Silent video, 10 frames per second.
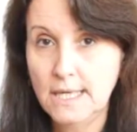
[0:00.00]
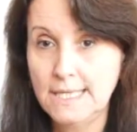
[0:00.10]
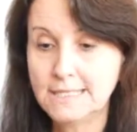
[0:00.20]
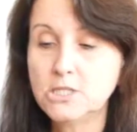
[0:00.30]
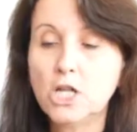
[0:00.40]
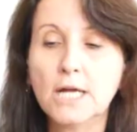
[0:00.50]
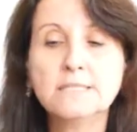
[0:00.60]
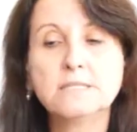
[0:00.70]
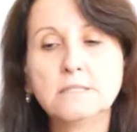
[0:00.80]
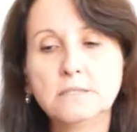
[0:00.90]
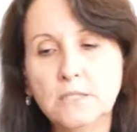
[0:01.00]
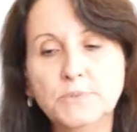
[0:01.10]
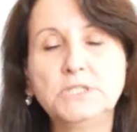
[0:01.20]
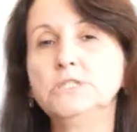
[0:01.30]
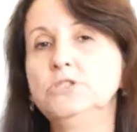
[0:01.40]
It not
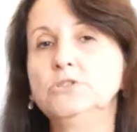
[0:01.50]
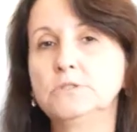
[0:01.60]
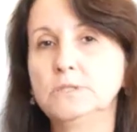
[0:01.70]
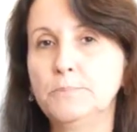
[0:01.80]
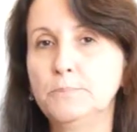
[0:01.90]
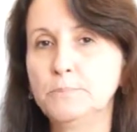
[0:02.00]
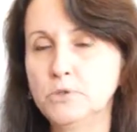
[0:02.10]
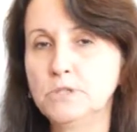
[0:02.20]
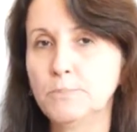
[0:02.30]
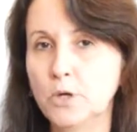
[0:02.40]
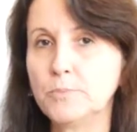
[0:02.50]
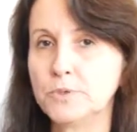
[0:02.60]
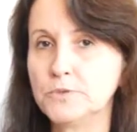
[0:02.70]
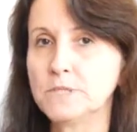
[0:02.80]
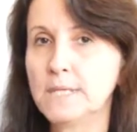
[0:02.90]
substitute the
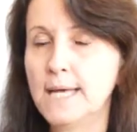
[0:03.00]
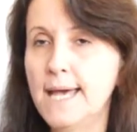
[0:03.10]
multipurpose.